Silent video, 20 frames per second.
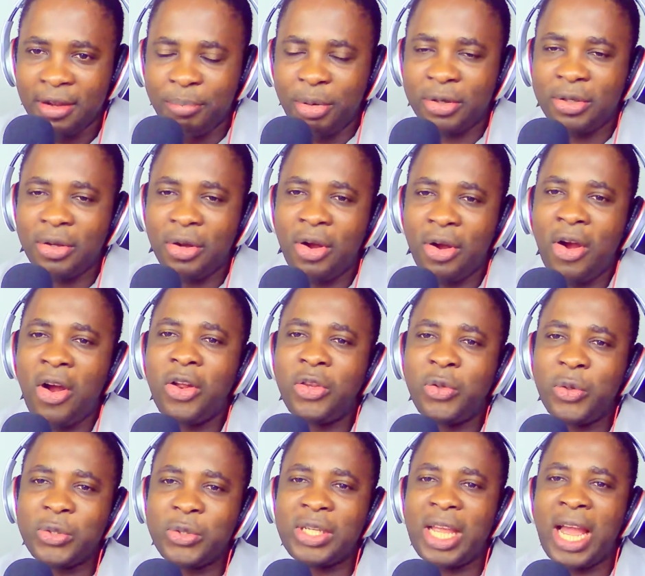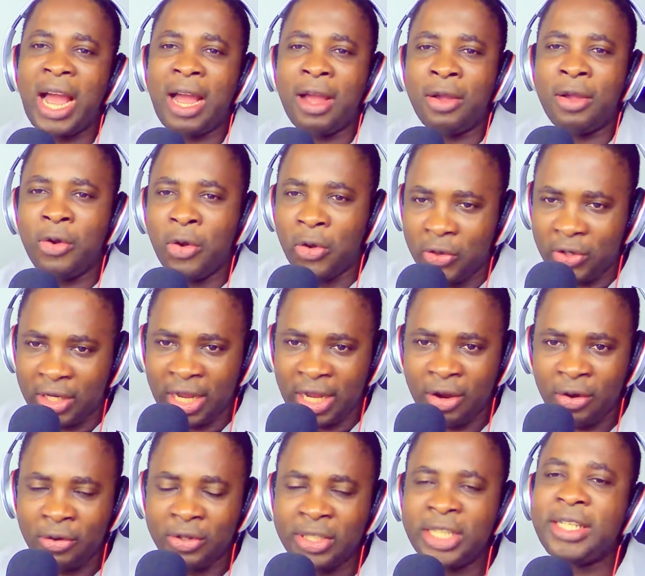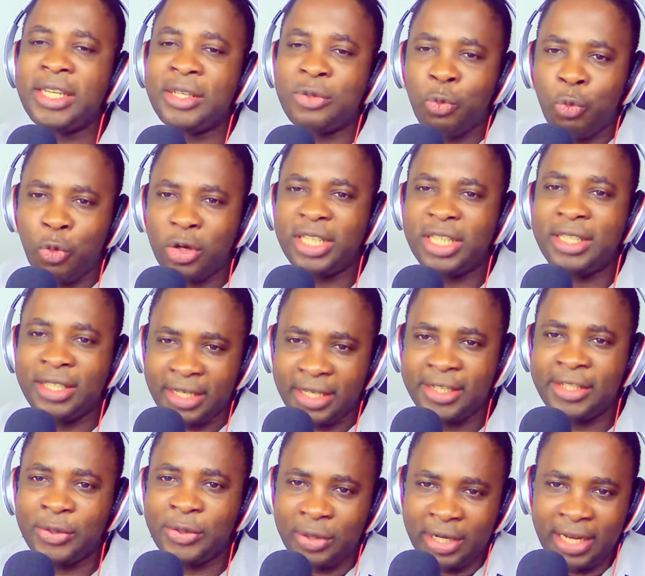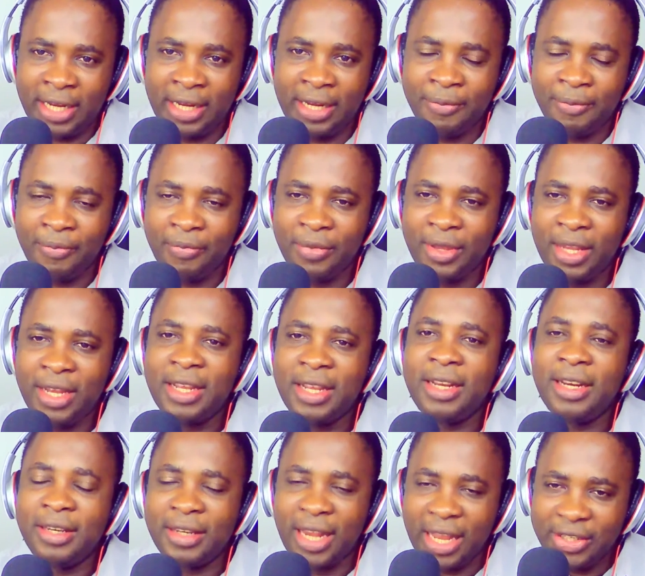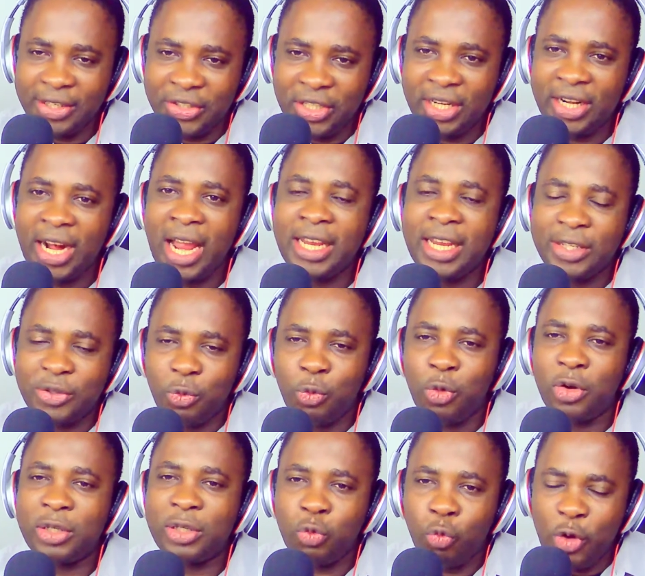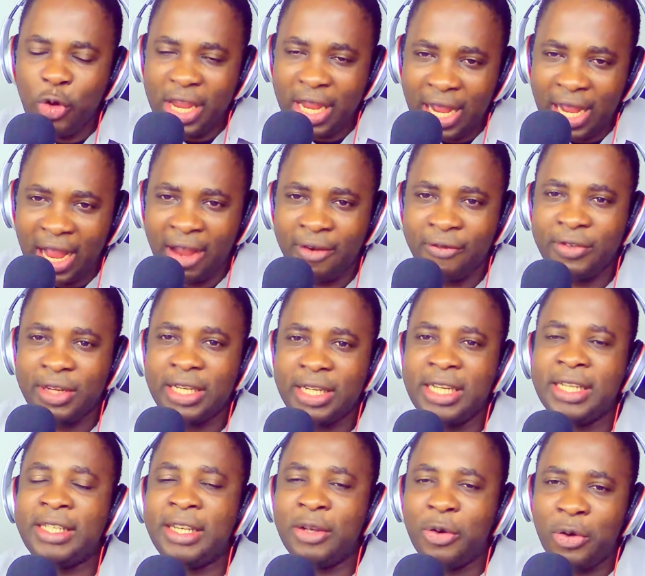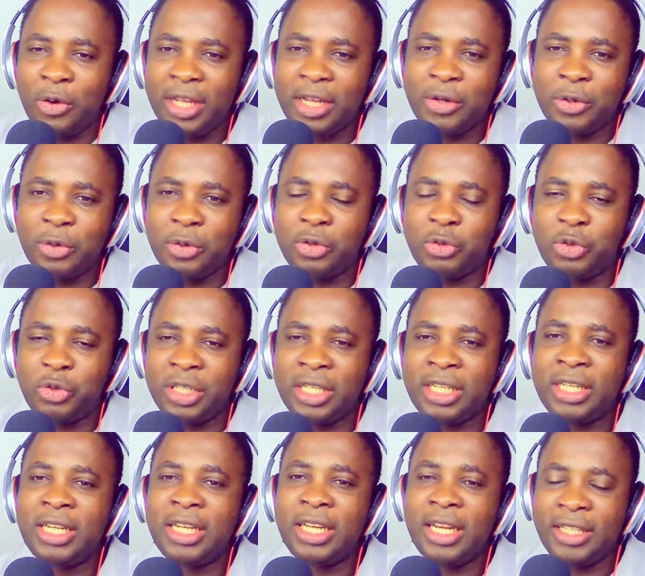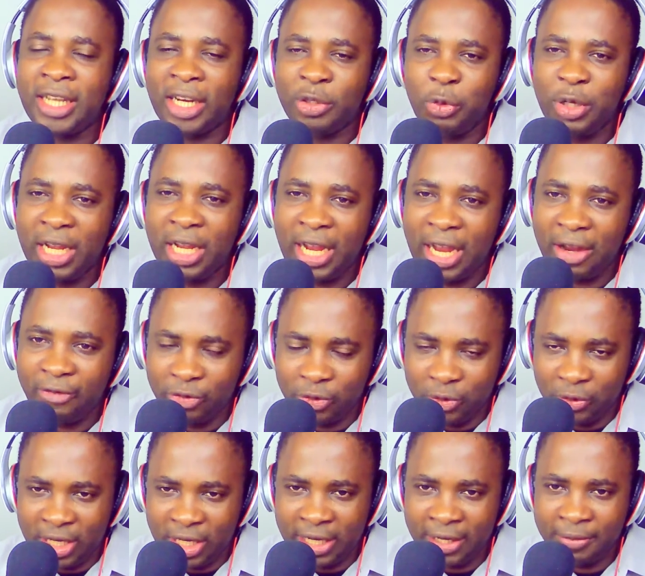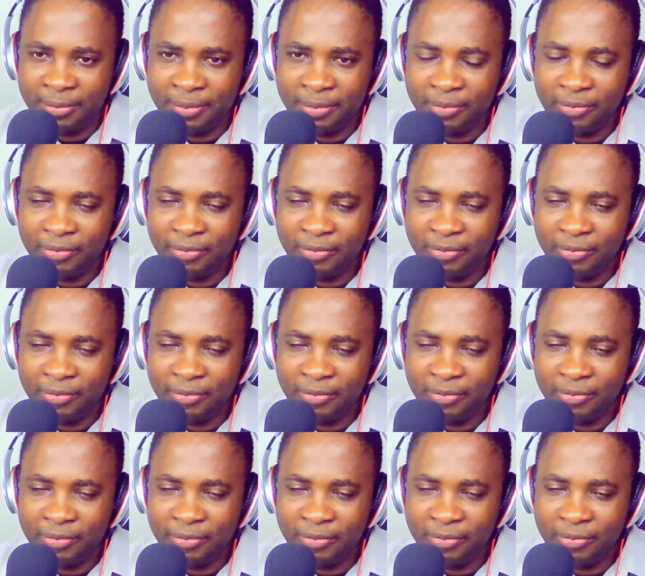But all those are gone now. This is what it is today. Nigeria is what we have, is the only country that we have today.